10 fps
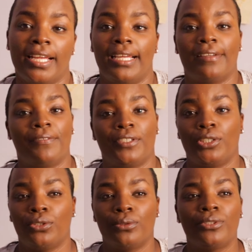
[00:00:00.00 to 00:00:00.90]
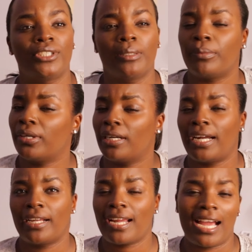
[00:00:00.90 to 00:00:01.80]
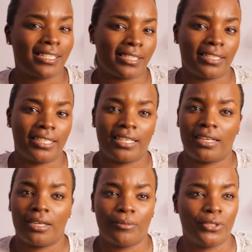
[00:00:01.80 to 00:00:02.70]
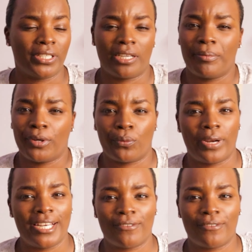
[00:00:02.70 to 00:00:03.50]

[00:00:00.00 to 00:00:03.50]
If you ship constantly, you can compare rates